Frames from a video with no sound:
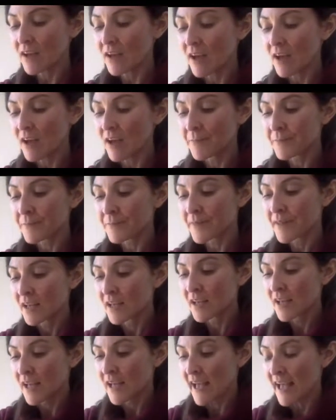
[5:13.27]

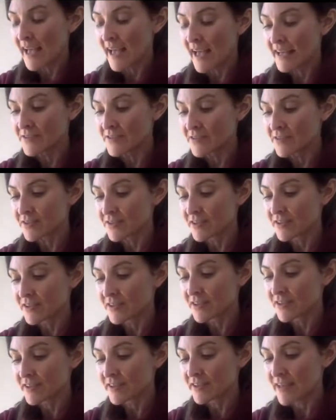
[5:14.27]
And
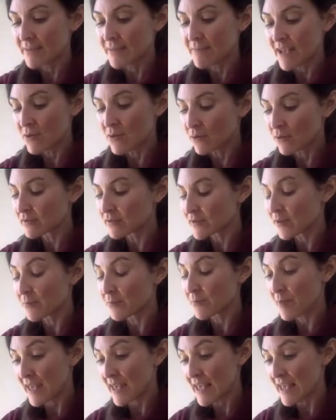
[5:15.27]
there may
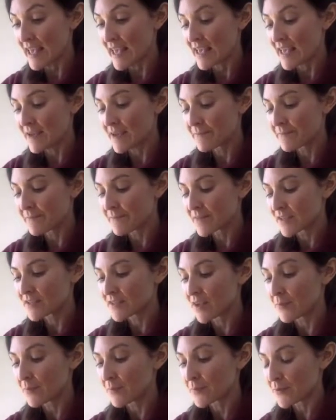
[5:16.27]
also be
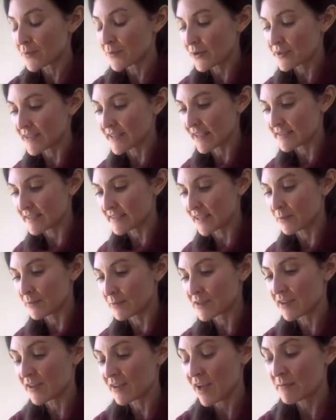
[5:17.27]
some processing,
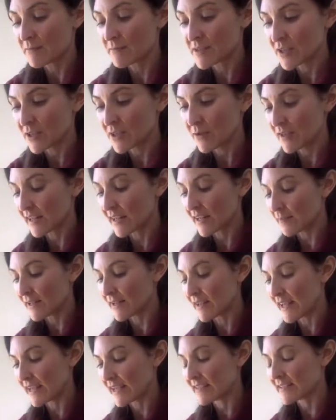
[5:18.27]
which I'll come to a little
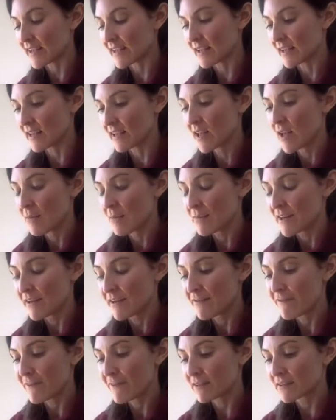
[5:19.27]
bit later, but
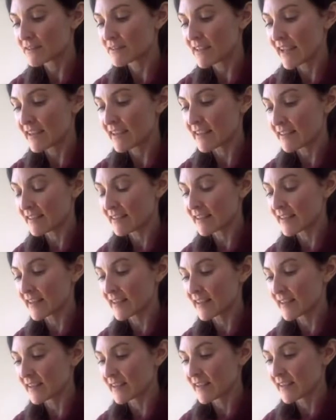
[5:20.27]
it feels like
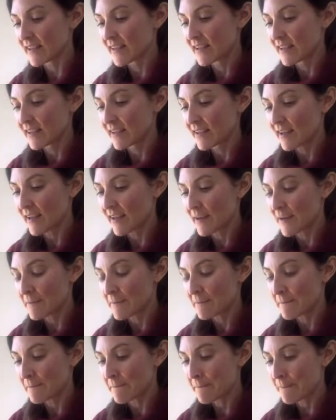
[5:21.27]
that
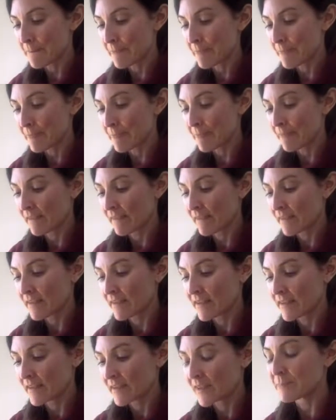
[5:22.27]

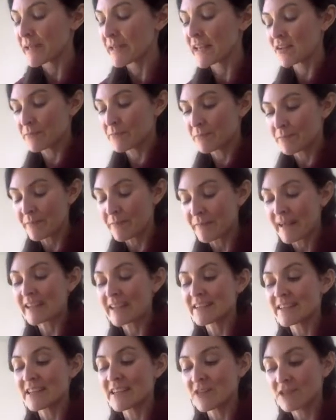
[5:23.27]
that being
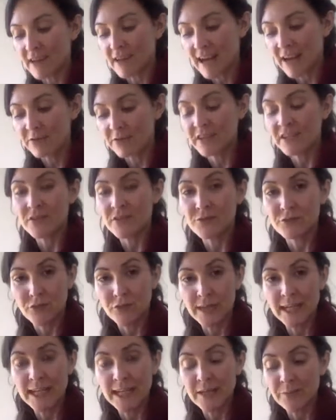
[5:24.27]
getting grounded is
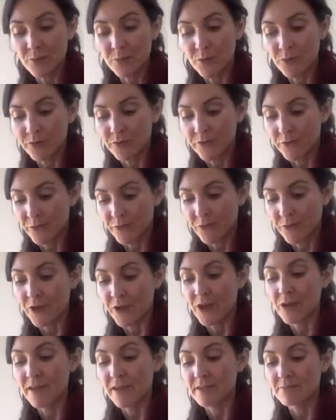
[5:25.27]
really important for
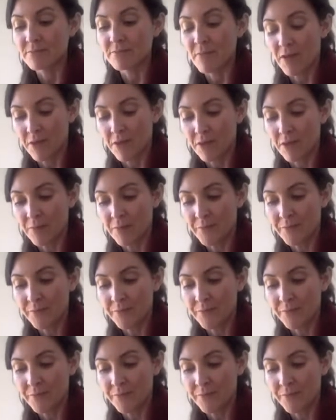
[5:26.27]
you this month.